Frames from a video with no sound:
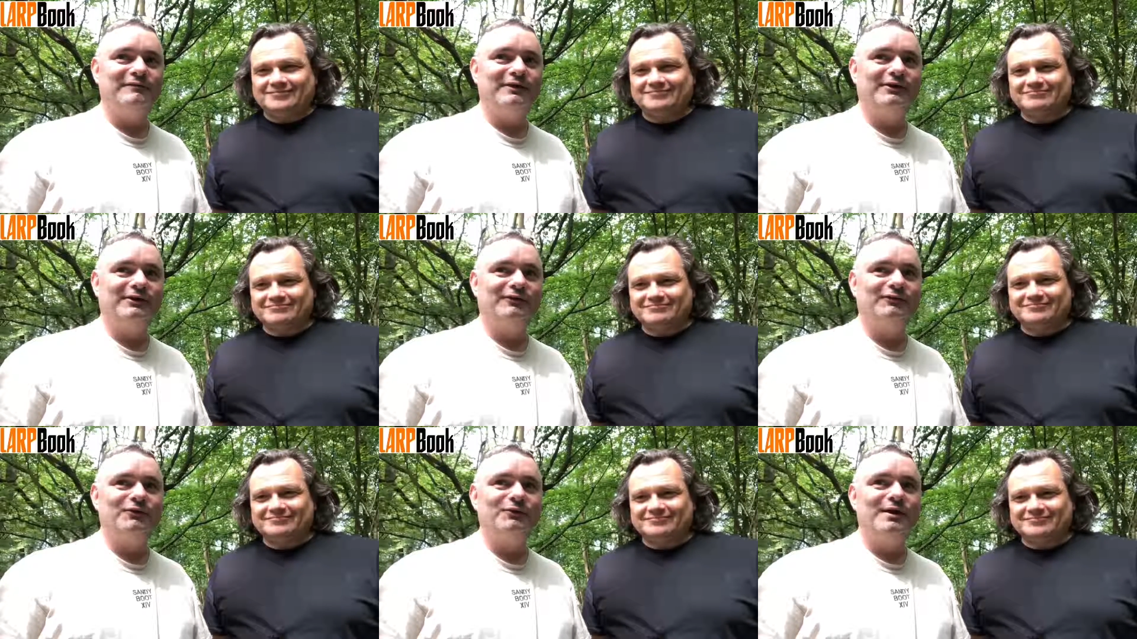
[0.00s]
Speaker 1: they're very
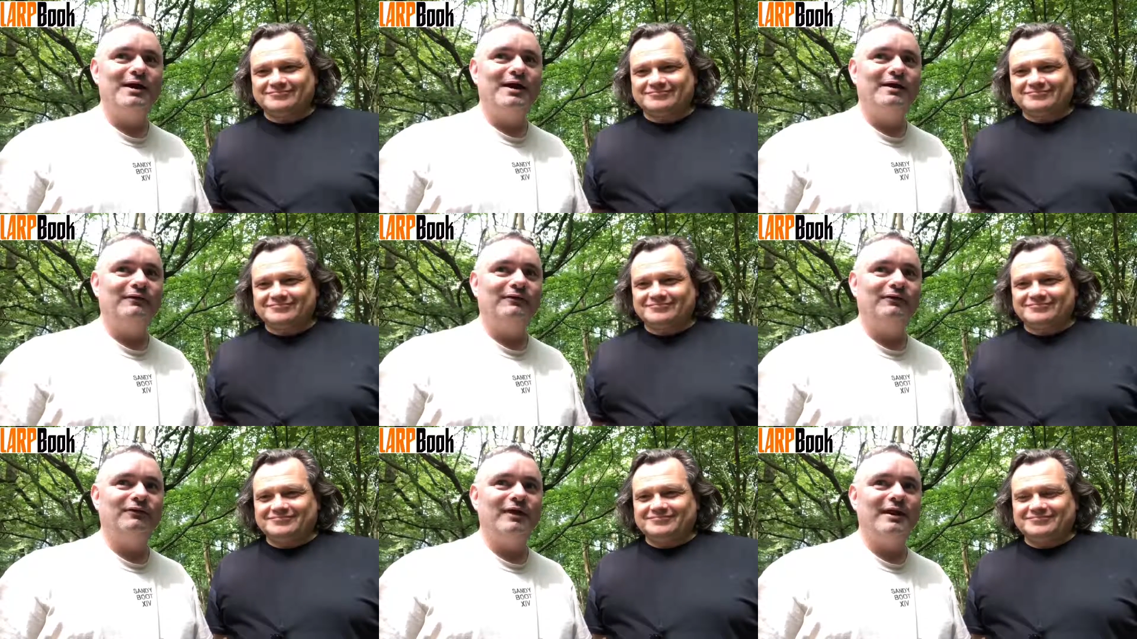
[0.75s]
good. So
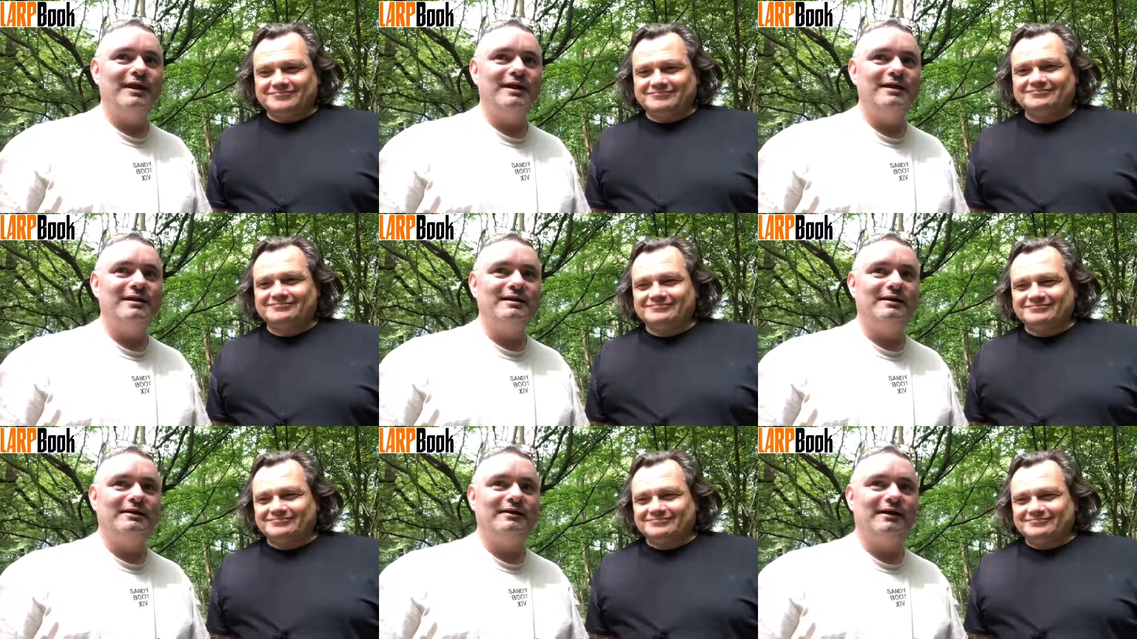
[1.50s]

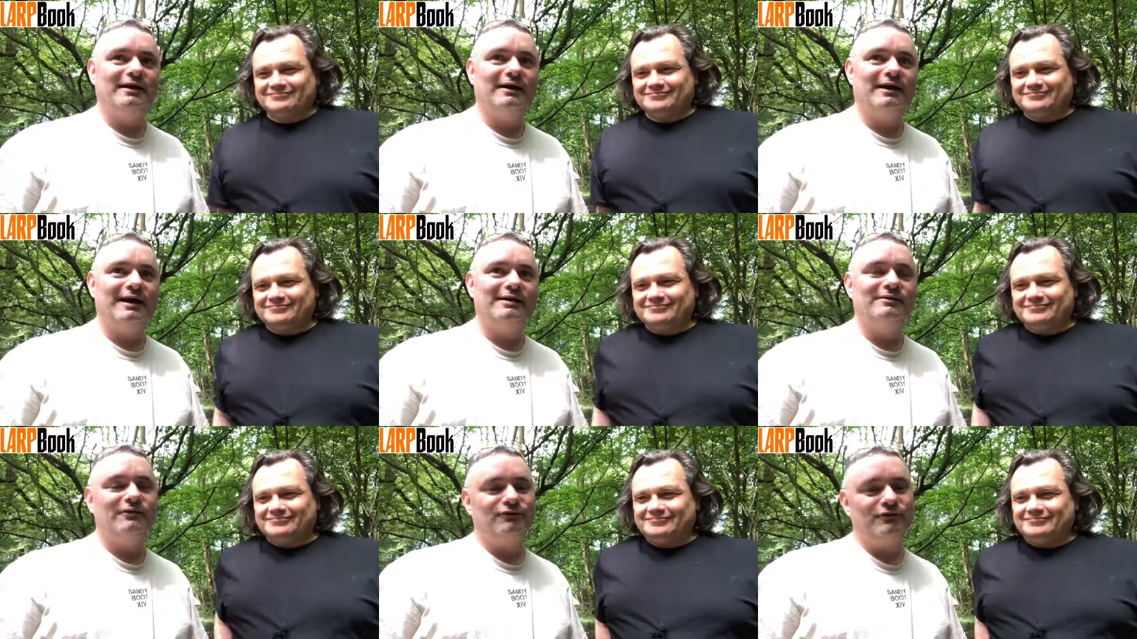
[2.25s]
they
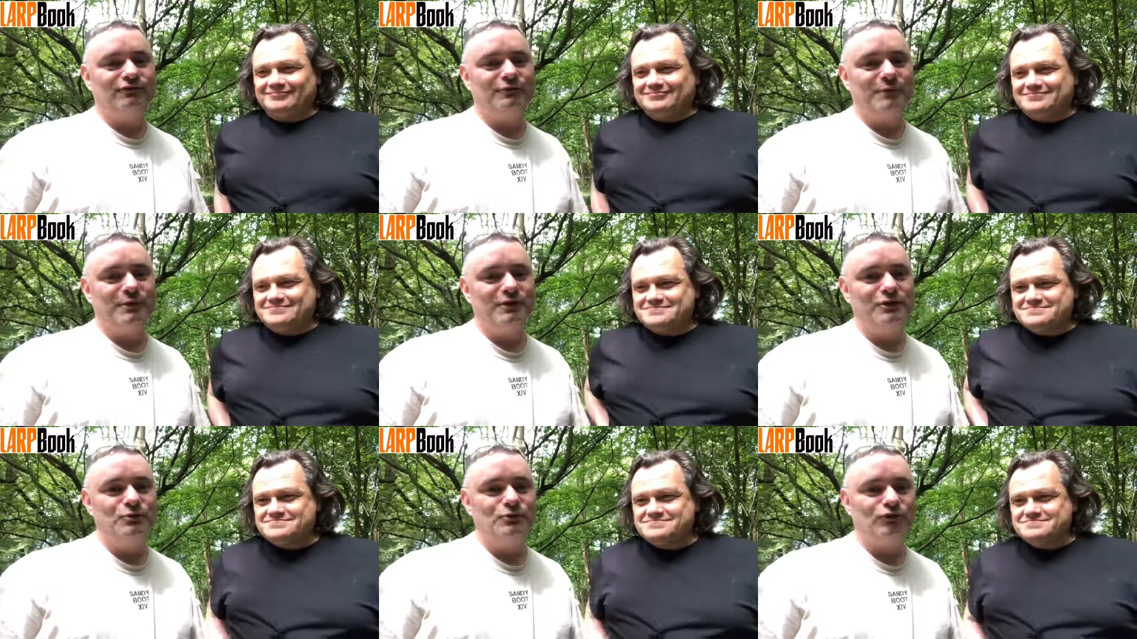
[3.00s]
in this system they
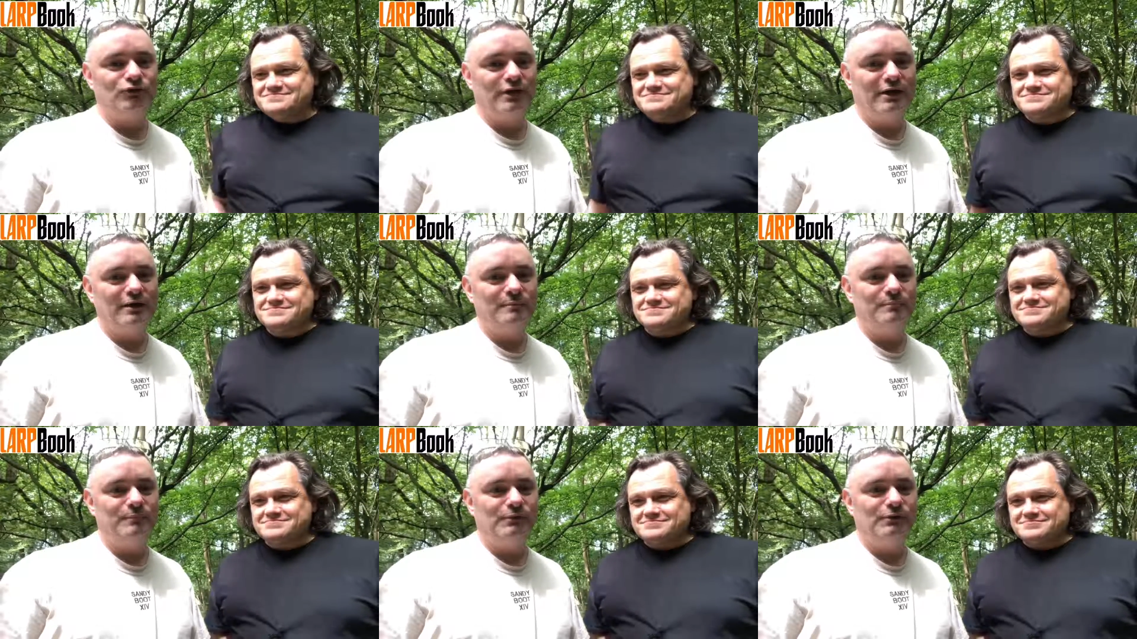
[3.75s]
use
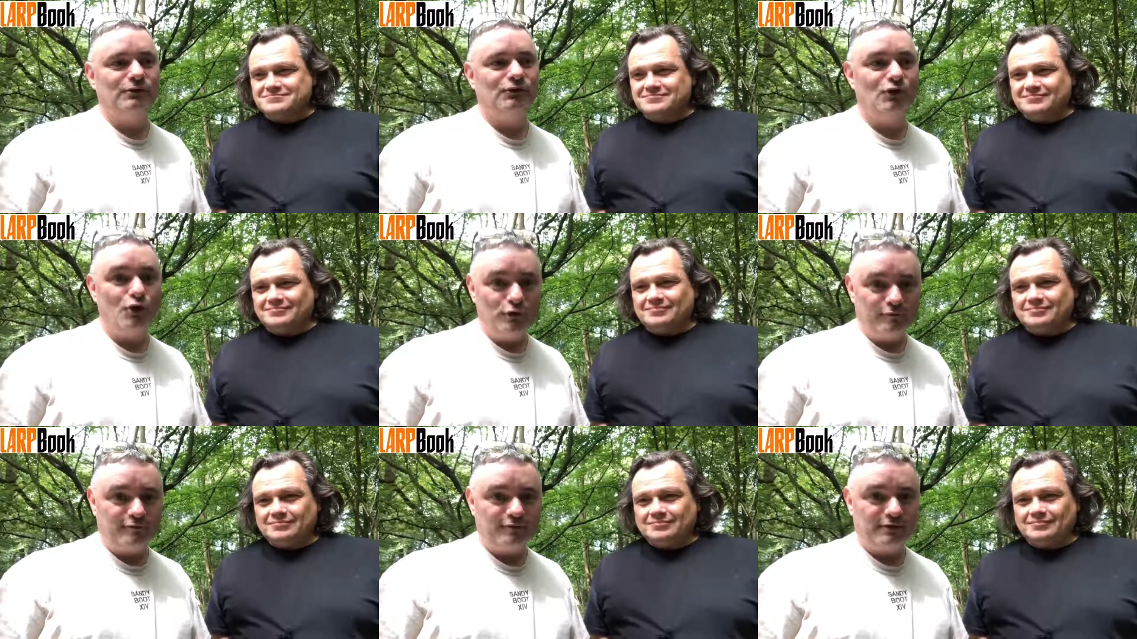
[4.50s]
um,
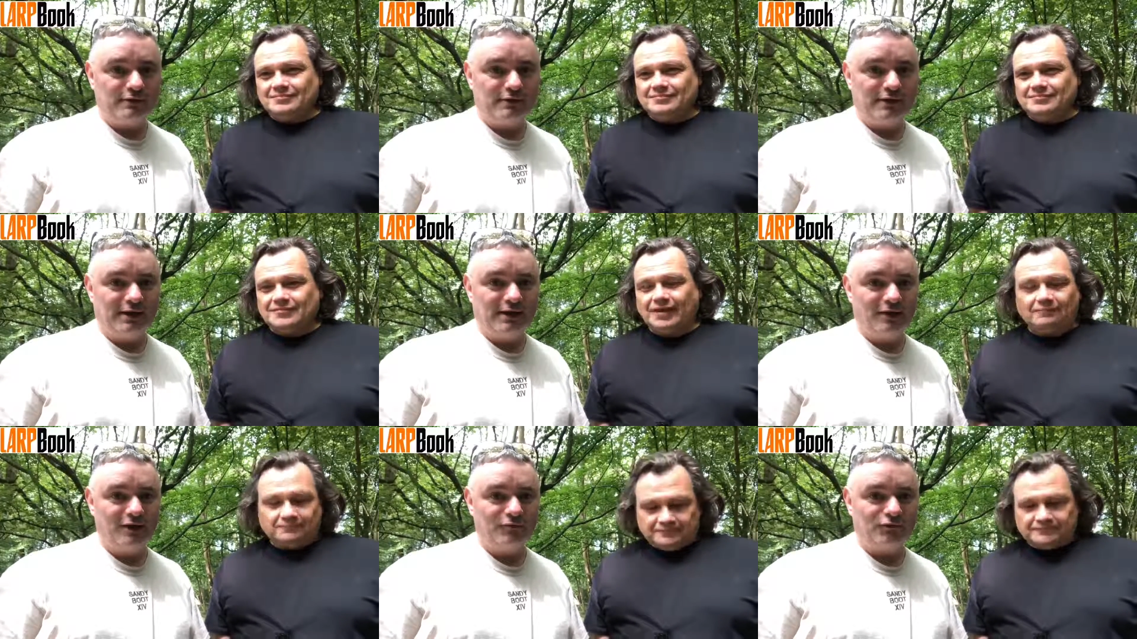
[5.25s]
Nerf, uh,
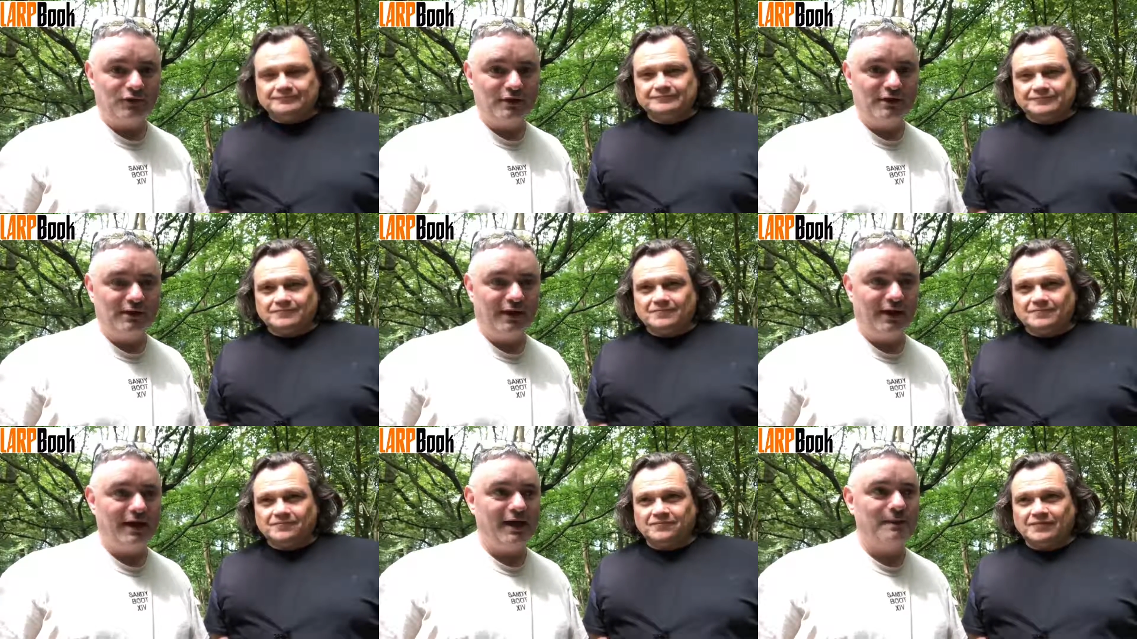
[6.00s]
yep. obviously,
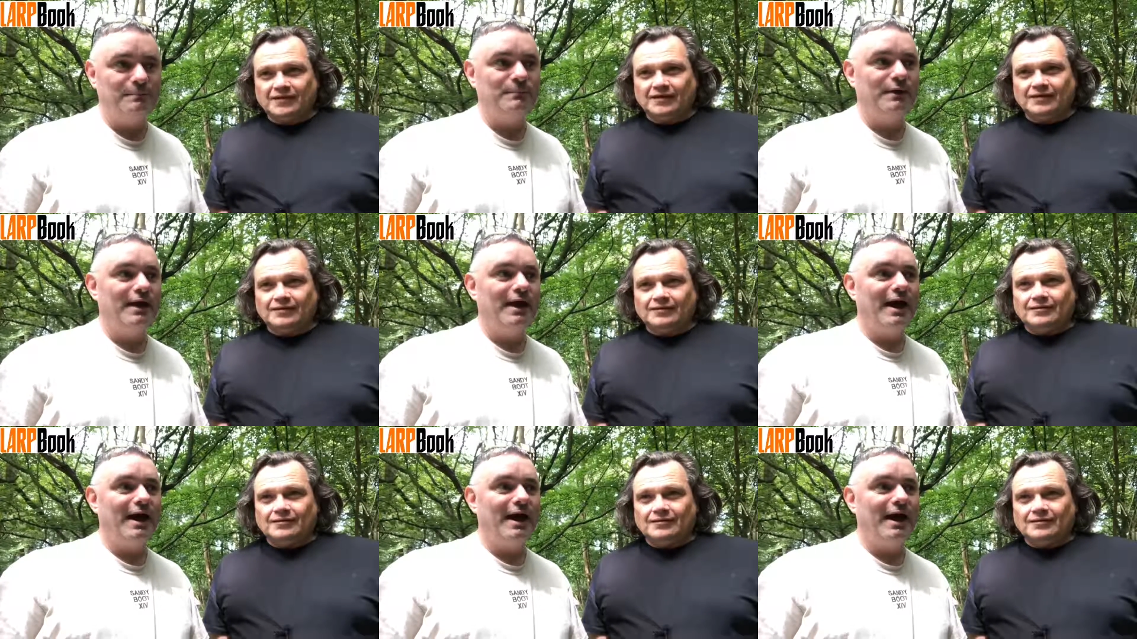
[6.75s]
um,